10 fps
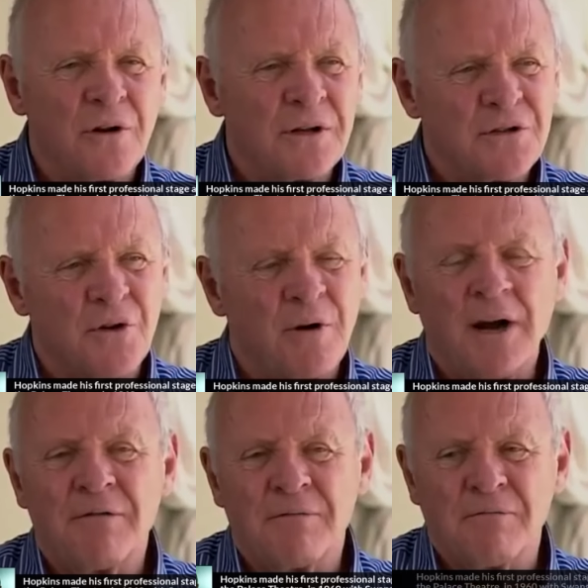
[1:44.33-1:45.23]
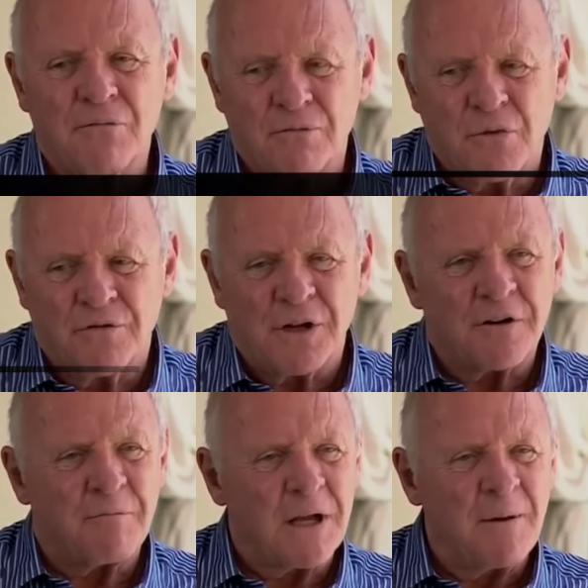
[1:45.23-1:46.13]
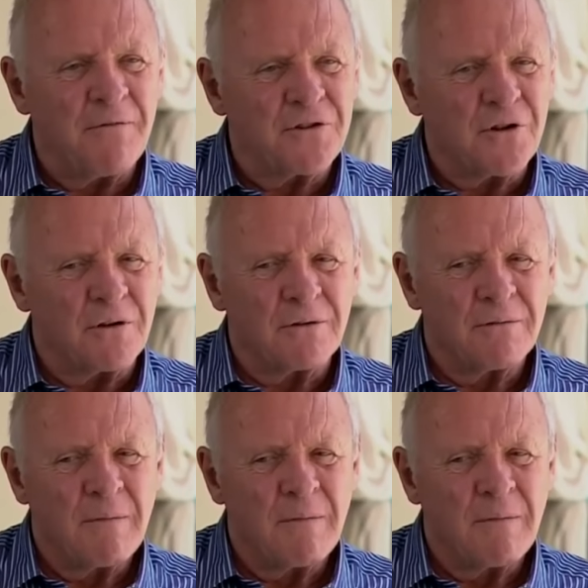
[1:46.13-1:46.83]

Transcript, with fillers: And so I've moved out of my comfort zone.